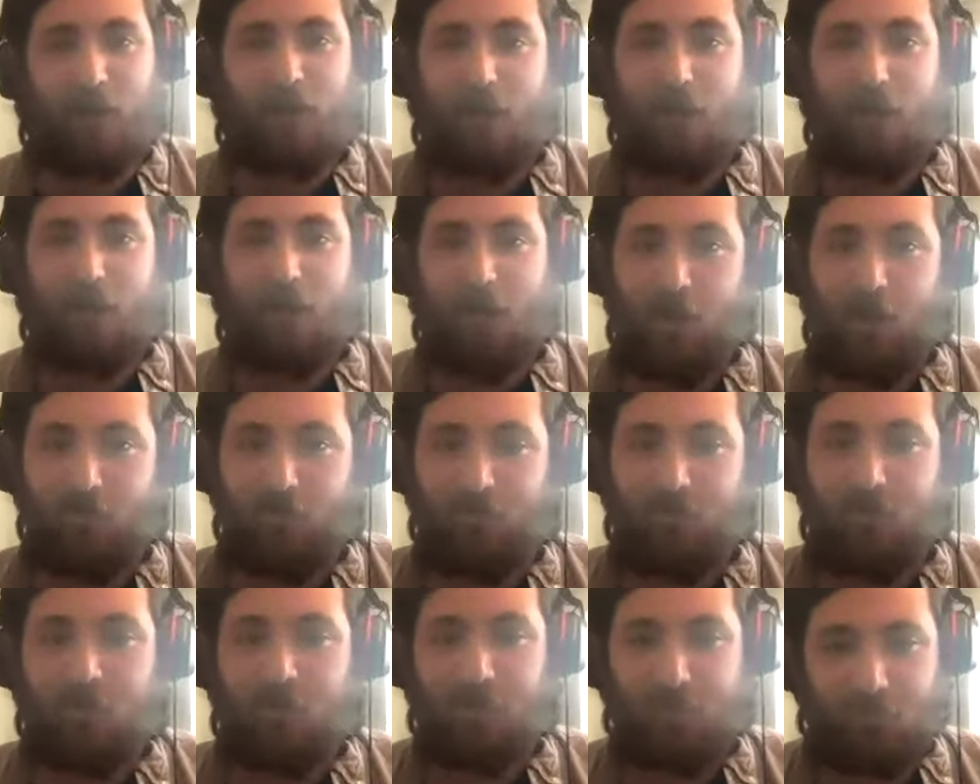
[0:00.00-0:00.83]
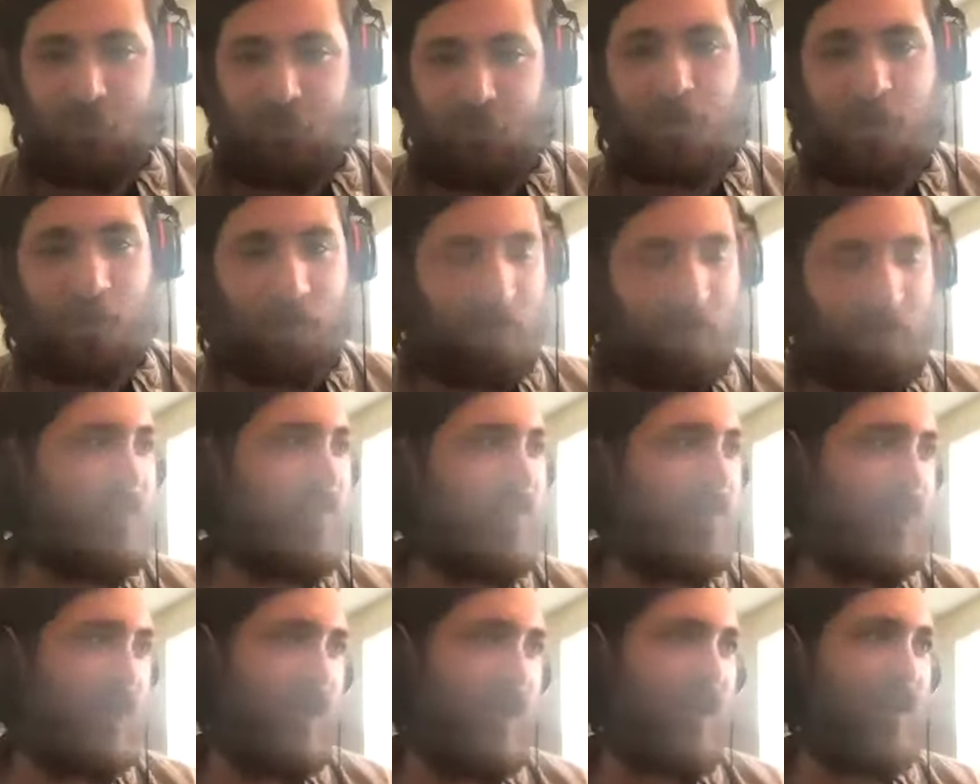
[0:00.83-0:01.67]

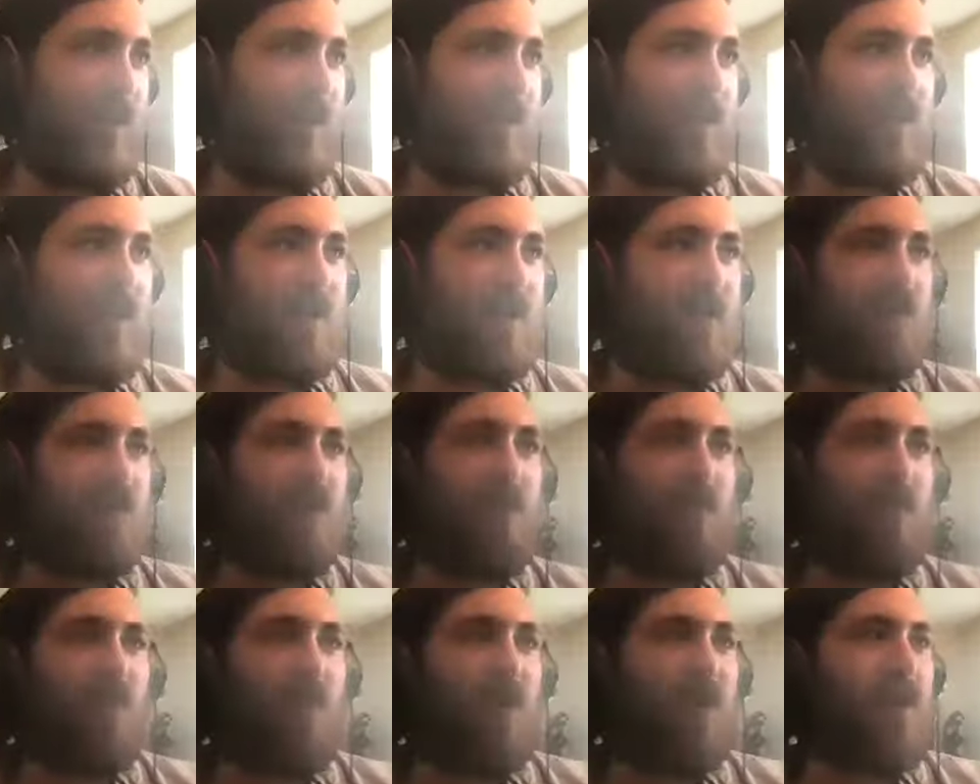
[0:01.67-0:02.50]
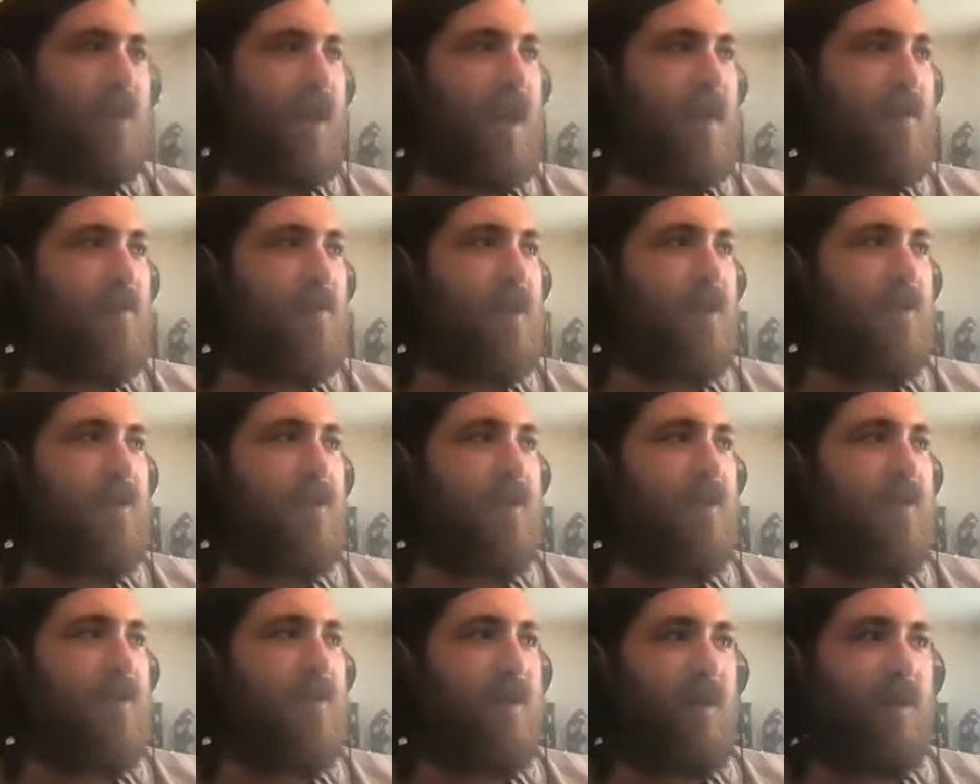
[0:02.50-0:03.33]
But yeah, so what can we
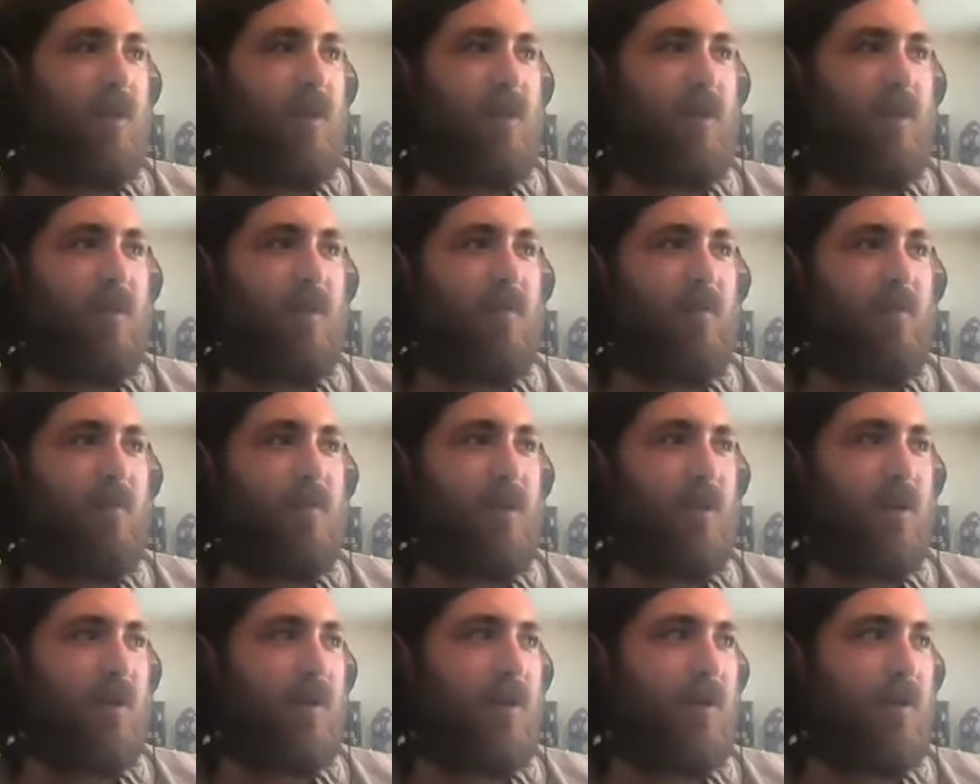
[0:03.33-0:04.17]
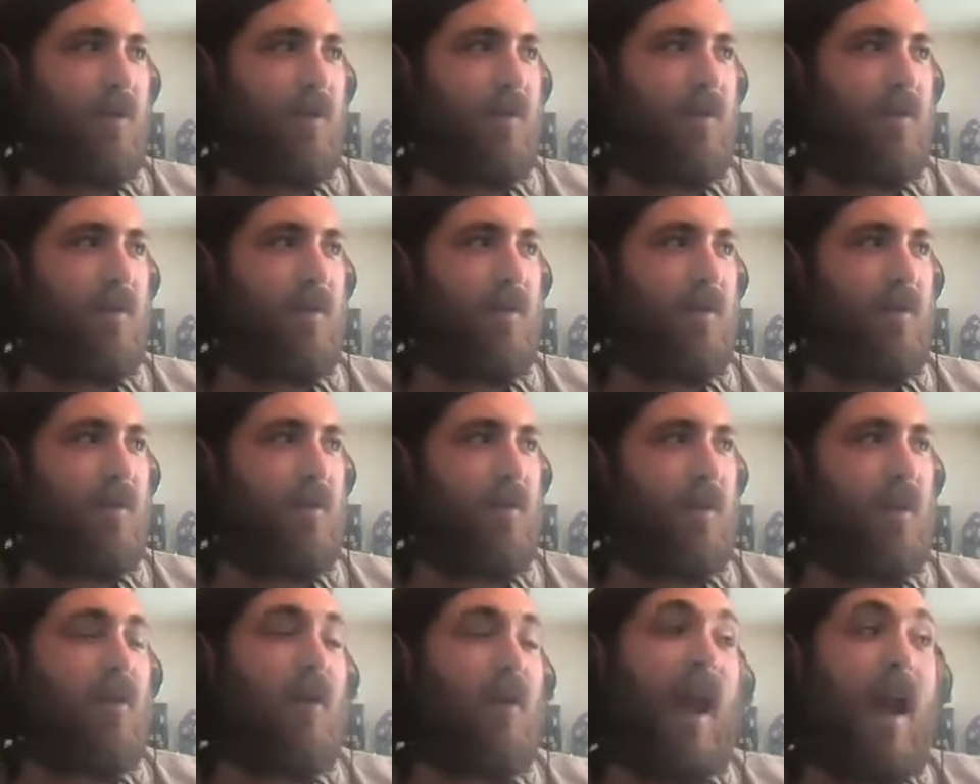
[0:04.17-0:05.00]
do
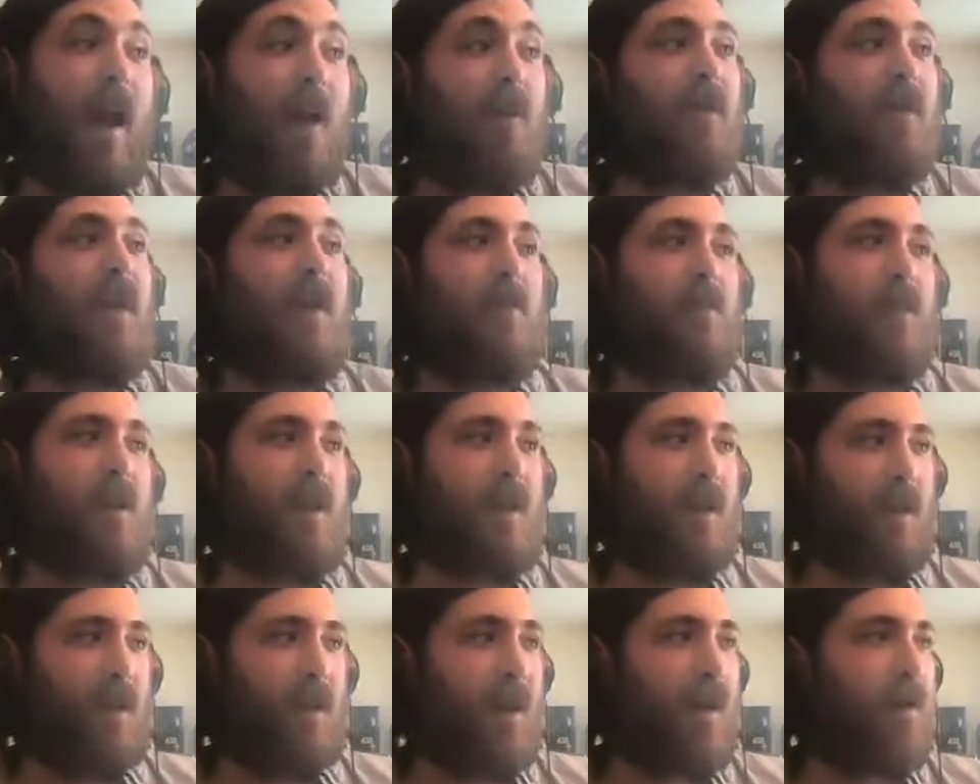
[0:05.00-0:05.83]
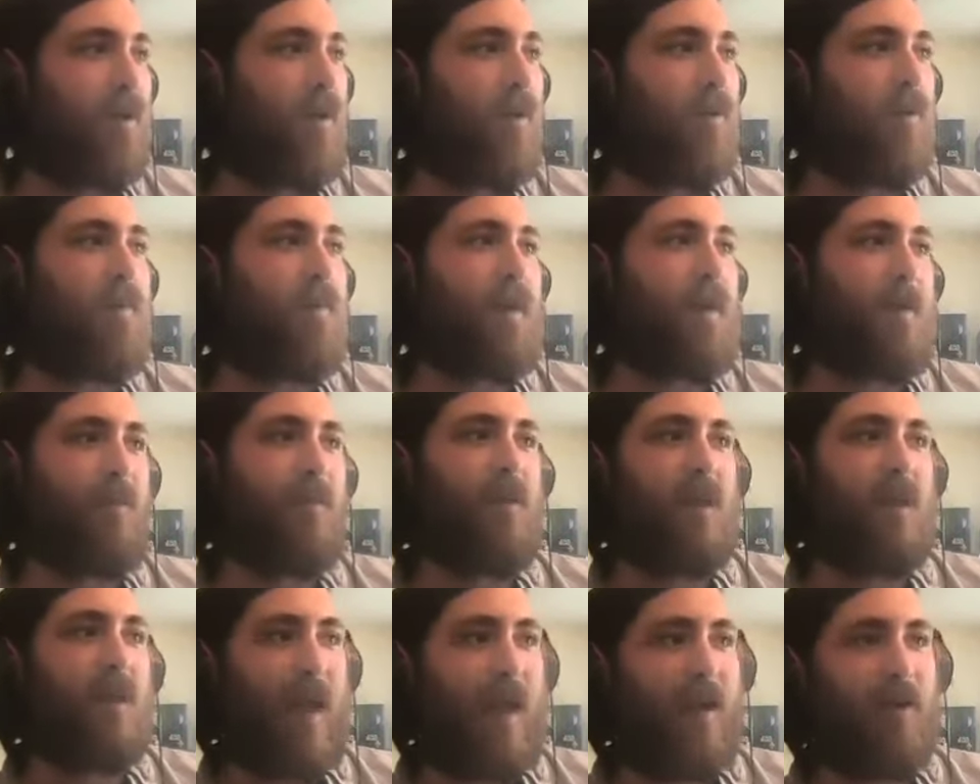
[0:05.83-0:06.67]
or how can we, like, hold
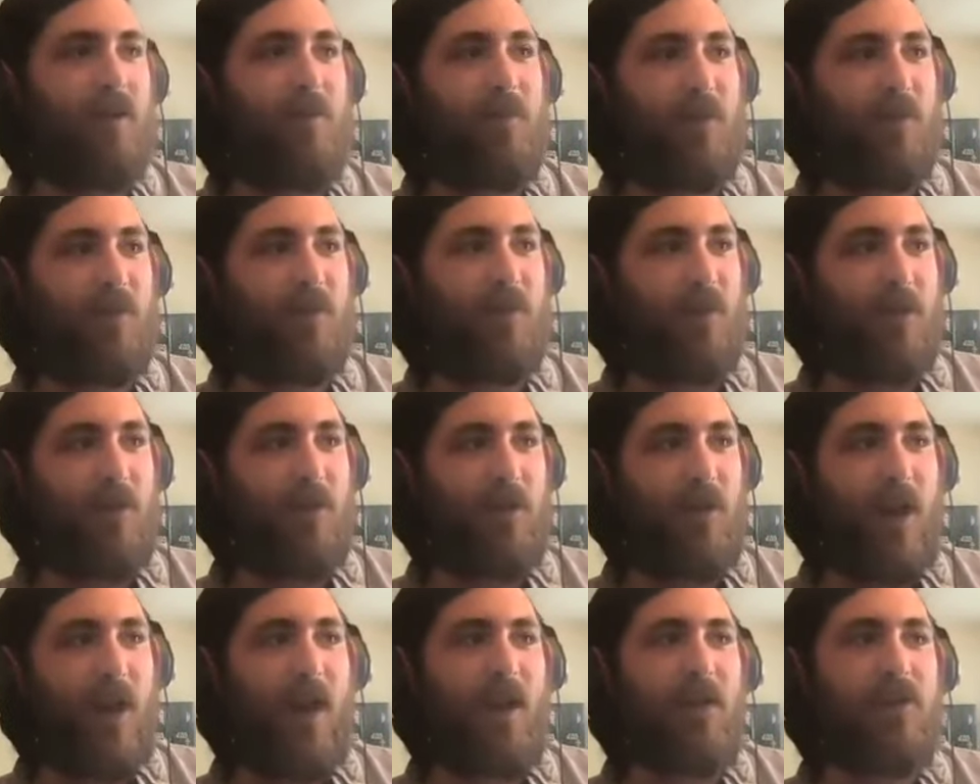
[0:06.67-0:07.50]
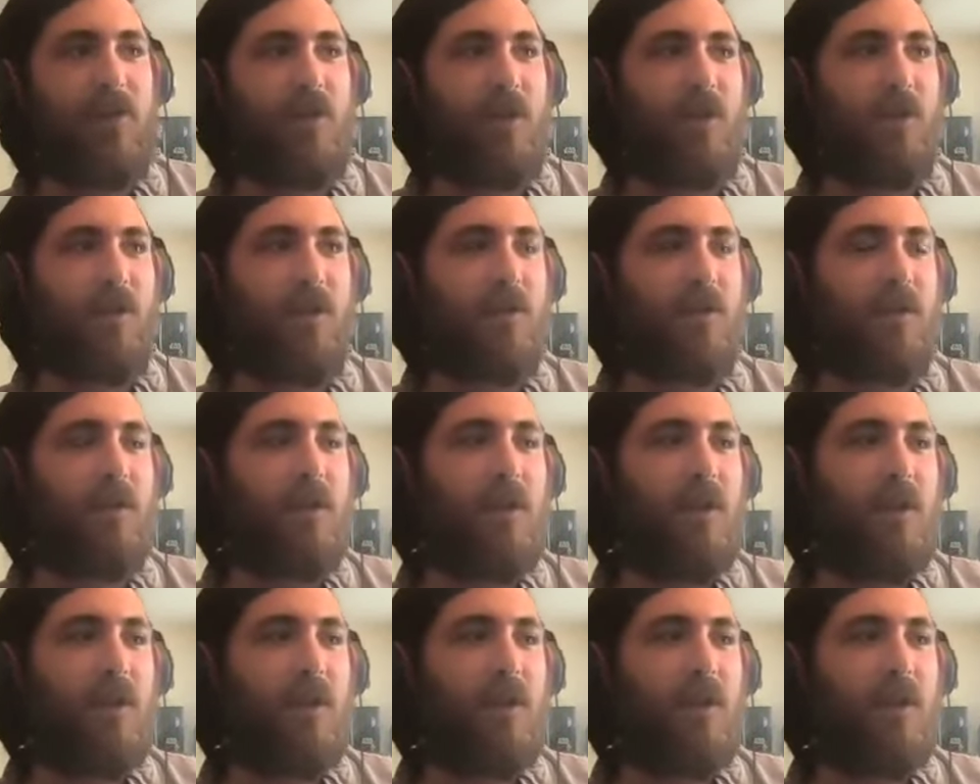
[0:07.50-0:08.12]
people accountable for their actions,